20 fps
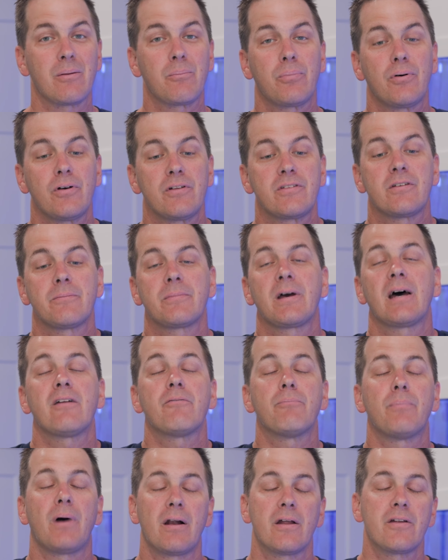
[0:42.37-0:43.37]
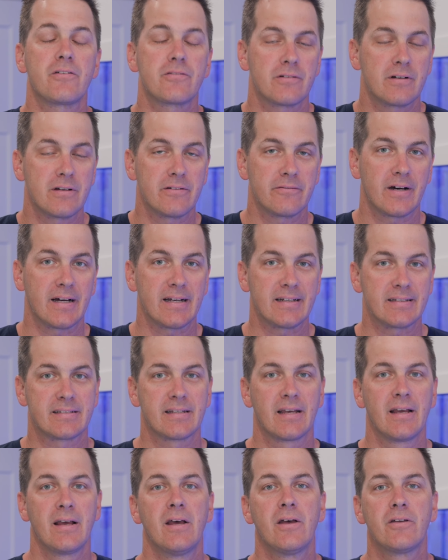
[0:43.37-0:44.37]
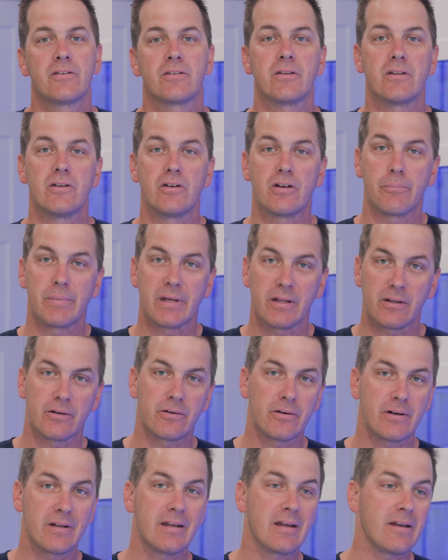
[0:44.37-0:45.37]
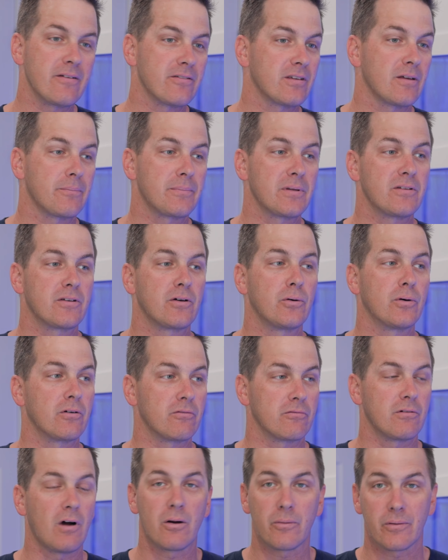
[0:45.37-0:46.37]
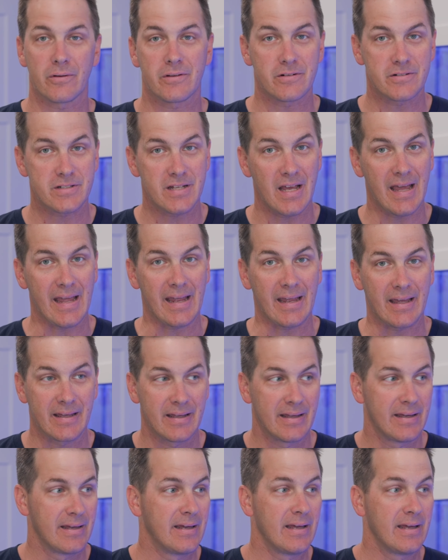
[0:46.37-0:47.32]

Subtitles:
put some kind of monitoring device so that you can be alerted if something's going wrong with your tank.